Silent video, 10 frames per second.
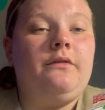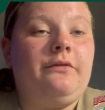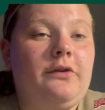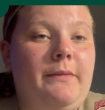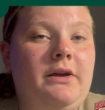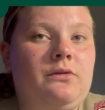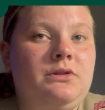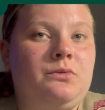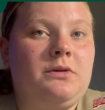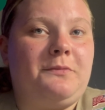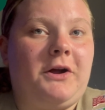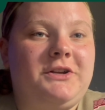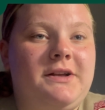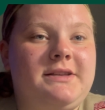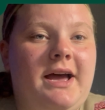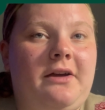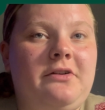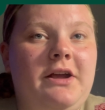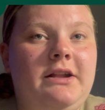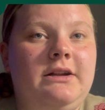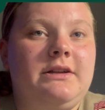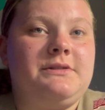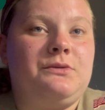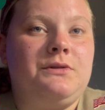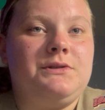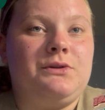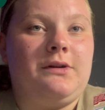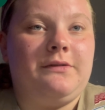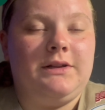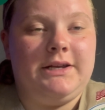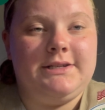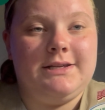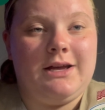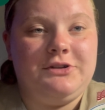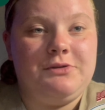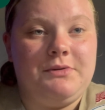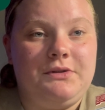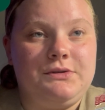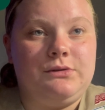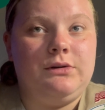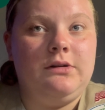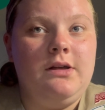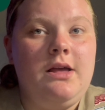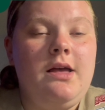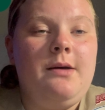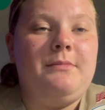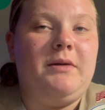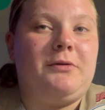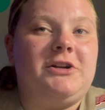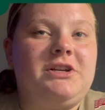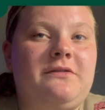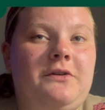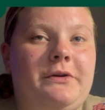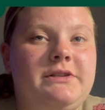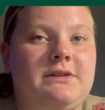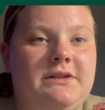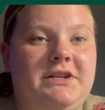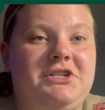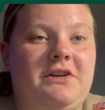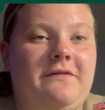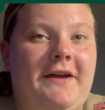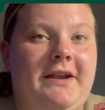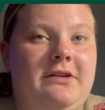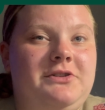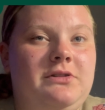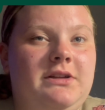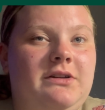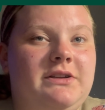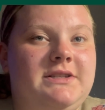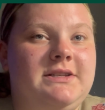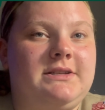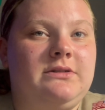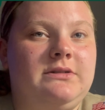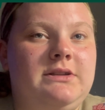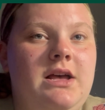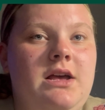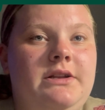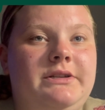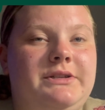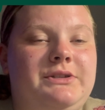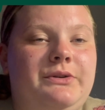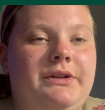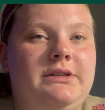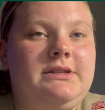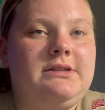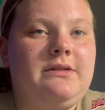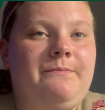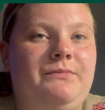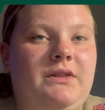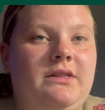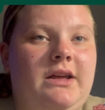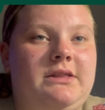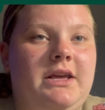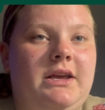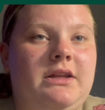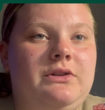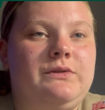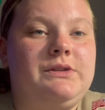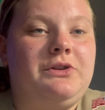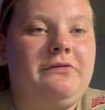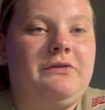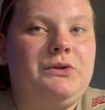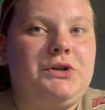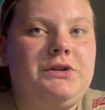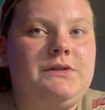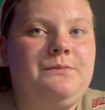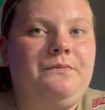For my Gold Award project, I created a school store for Lacey Township Middle School. My project focused on teaching financial literacy skills to students that they can use in their futures.